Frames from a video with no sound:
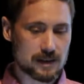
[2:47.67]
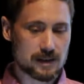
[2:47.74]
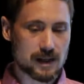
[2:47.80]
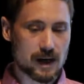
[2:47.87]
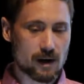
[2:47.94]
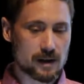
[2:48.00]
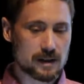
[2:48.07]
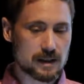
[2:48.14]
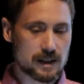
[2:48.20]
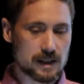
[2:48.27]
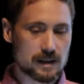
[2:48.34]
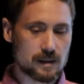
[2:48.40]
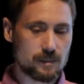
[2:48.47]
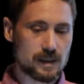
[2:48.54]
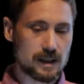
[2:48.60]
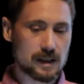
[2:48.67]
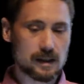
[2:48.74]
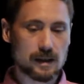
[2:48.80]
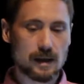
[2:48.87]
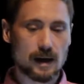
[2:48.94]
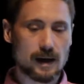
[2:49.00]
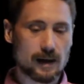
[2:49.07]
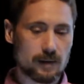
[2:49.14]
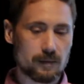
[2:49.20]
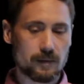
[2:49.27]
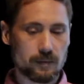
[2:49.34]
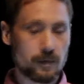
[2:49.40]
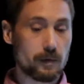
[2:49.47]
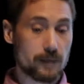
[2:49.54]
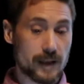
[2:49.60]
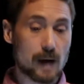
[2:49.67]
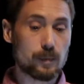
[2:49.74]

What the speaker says: is guaranteed to be the